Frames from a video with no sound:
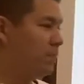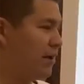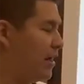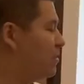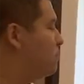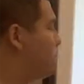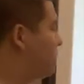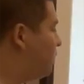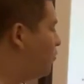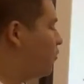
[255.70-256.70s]
again,
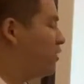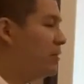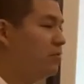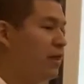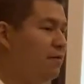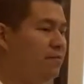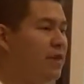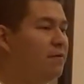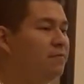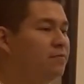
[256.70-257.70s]
before you enable
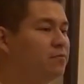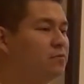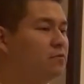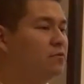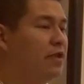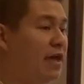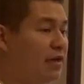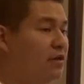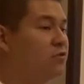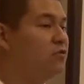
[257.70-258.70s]
IBM
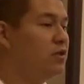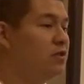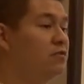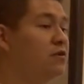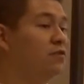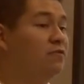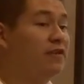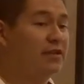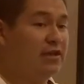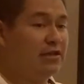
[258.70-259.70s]
tagging, you need to set your
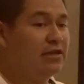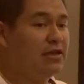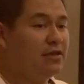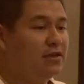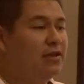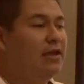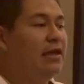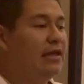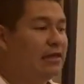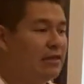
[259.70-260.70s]
VLAN ID
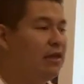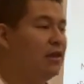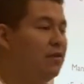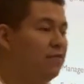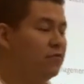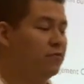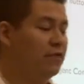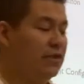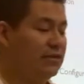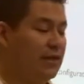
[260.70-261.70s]
and then enable your
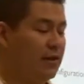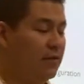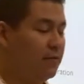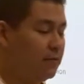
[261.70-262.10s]
VLAN tag.